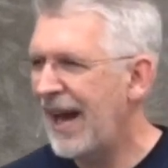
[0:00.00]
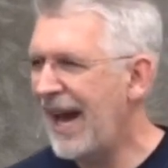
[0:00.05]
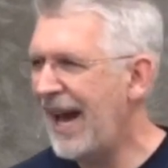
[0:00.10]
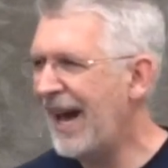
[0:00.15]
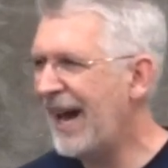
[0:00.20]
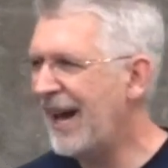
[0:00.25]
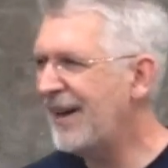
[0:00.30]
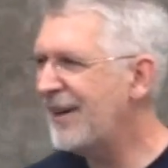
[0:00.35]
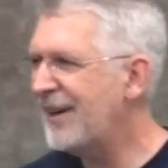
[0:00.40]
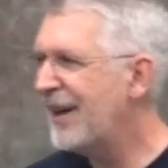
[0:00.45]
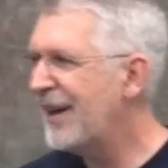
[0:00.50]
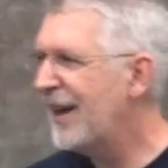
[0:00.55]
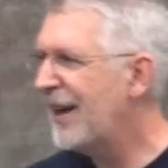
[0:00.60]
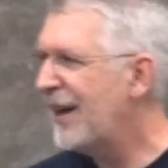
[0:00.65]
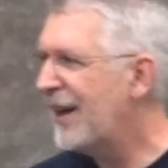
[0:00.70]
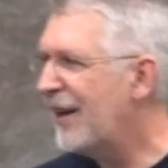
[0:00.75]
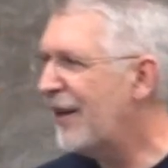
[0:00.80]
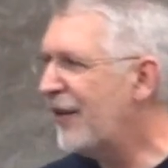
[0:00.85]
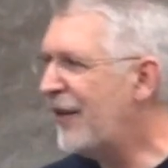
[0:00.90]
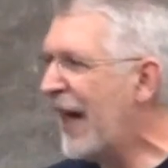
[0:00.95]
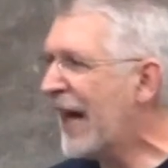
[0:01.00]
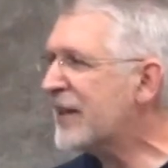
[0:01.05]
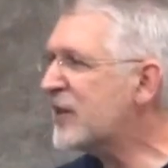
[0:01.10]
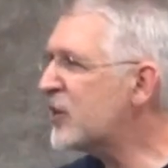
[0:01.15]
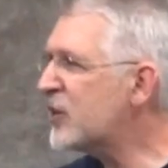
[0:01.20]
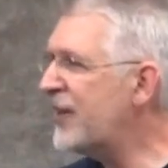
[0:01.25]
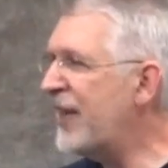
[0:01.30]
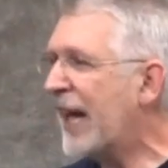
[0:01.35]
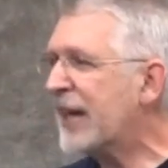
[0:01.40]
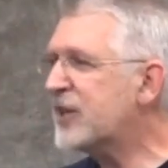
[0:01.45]
And
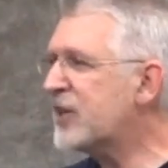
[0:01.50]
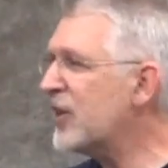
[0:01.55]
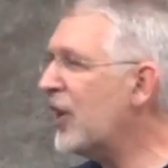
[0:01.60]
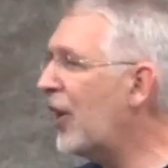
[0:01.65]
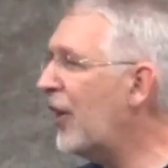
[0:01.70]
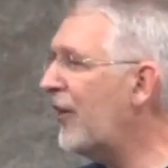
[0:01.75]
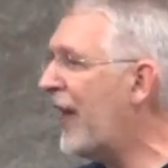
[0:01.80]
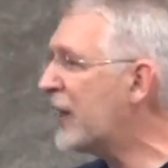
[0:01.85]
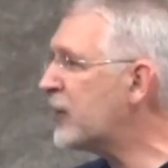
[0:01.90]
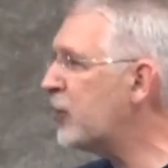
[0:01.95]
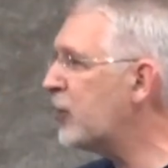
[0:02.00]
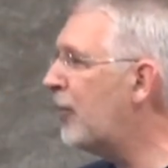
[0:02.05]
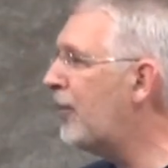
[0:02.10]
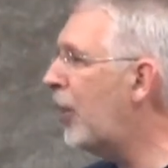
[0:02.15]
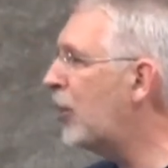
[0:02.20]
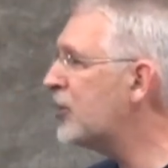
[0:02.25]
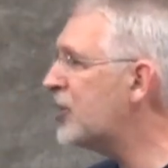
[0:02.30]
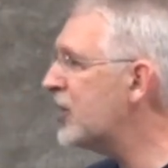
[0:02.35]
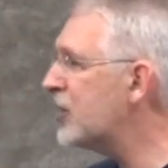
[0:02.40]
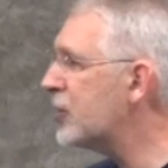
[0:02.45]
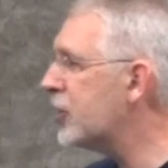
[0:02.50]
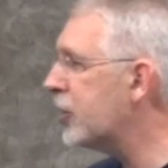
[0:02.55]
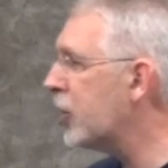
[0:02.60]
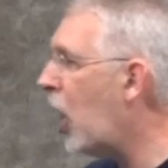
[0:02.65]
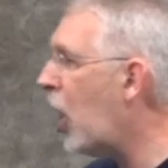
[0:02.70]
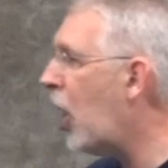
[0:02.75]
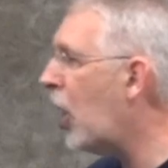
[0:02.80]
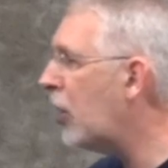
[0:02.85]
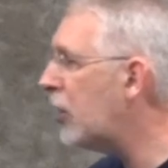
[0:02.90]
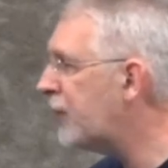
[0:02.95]
that's, that's, that's what Moses
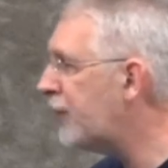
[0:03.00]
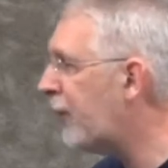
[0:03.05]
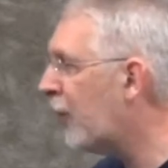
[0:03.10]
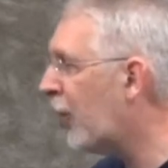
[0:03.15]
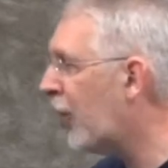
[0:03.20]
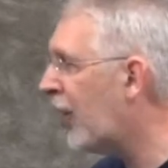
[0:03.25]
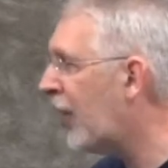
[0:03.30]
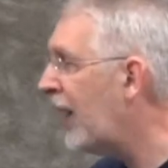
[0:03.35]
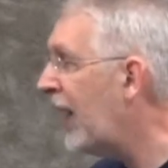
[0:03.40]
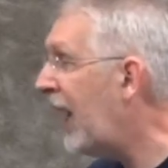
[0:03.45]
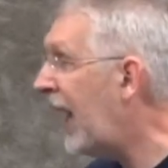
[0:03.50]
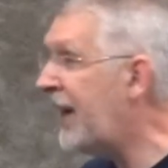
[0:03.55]
longed for